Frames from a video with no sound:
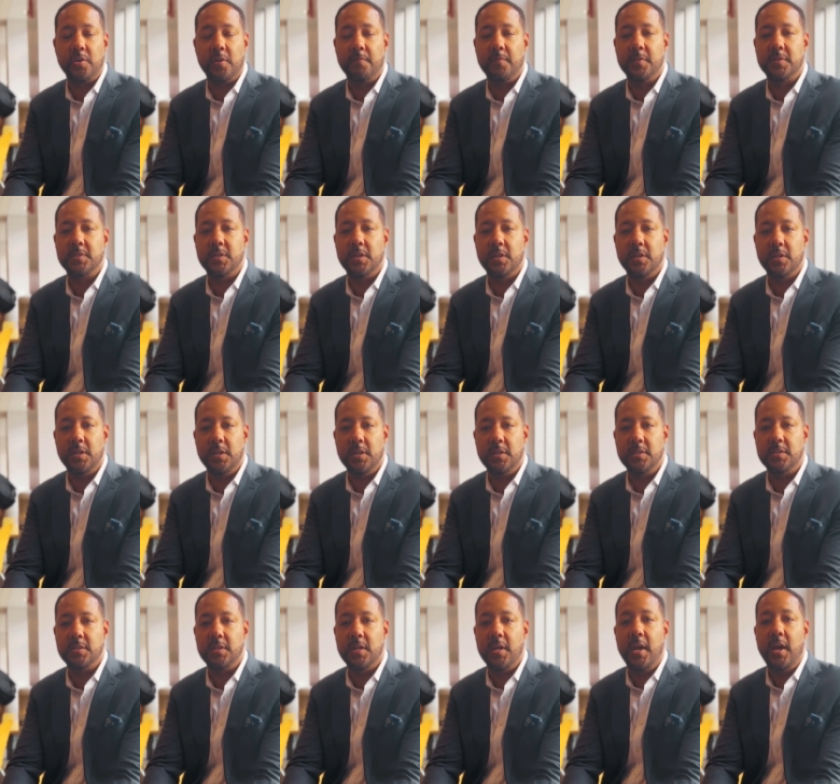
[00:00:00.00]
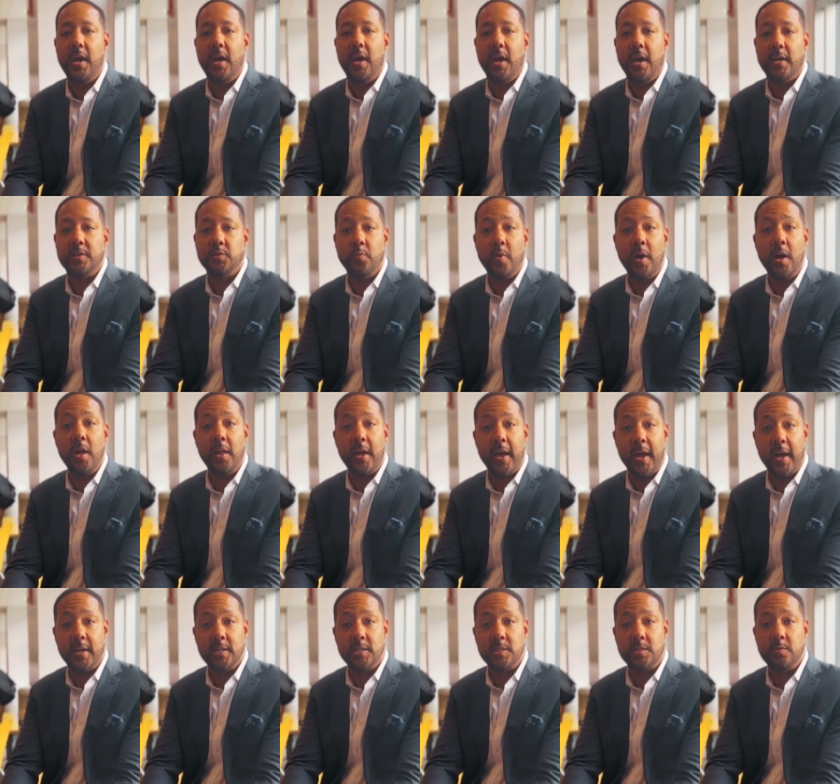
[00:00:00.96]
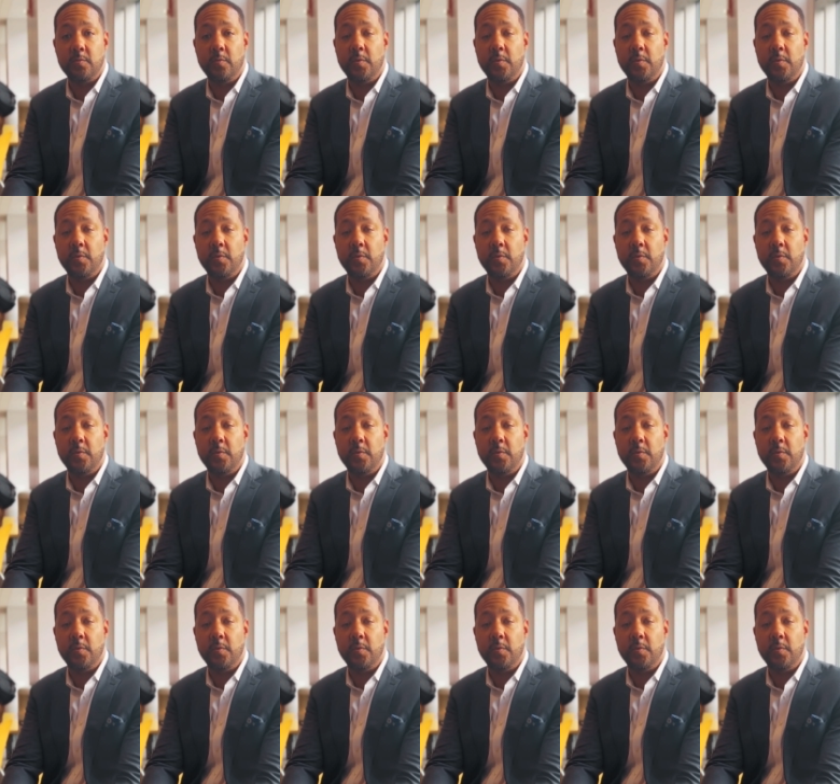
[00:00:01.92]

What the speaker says: facilities, as well as